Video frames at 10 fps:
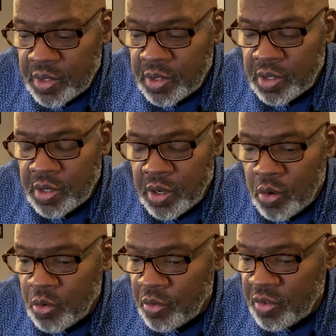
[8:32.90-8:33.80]
you
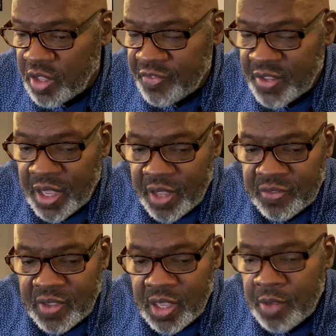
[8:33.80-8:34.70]
know, give to get
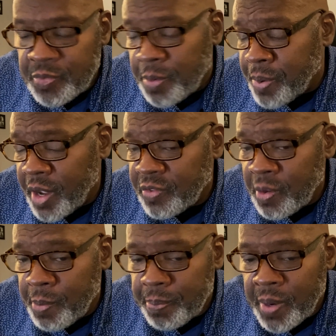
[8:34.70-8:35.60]
schemes and
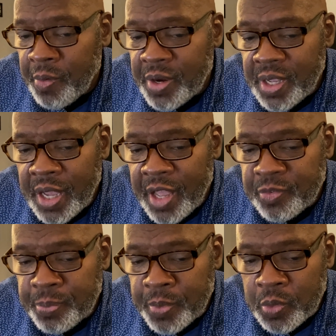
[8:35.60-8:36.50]
prosperity
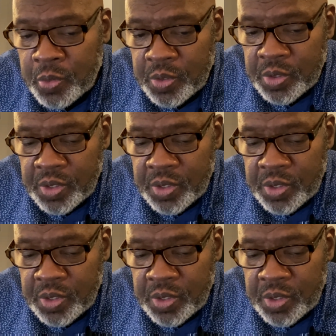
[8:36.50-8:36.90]
gospel.